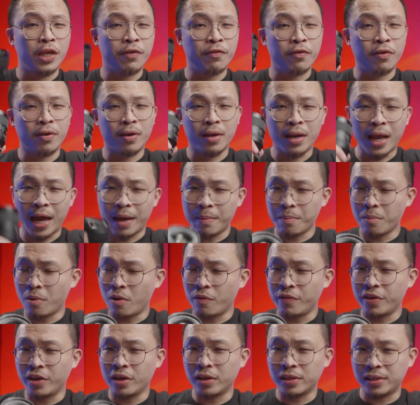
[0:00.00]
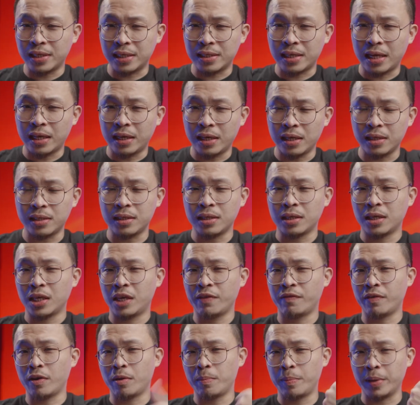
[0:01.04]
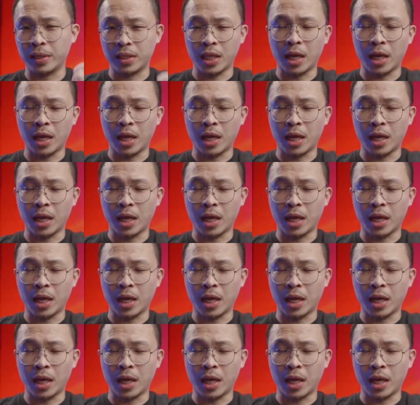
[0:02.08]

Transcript: If you like more videos just like this, give it a big